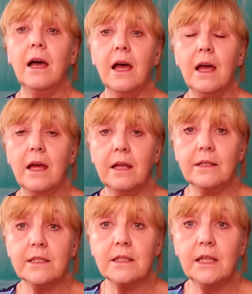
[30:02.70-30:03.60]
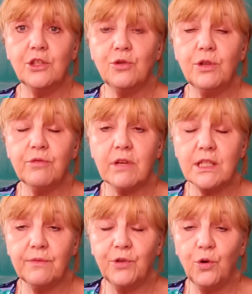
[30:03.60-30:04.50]
and enjoy the
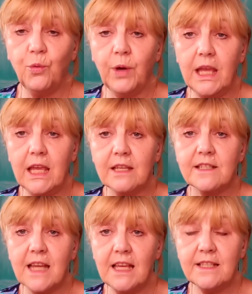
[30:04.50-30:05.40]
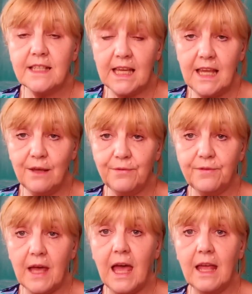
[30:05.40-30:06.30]
rest of your week stay safe
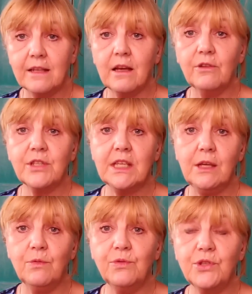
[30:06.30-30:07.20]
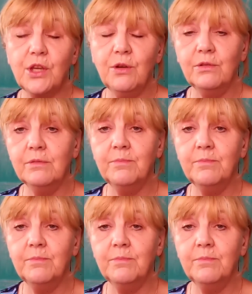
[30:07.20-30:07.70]
and I'll see you all soon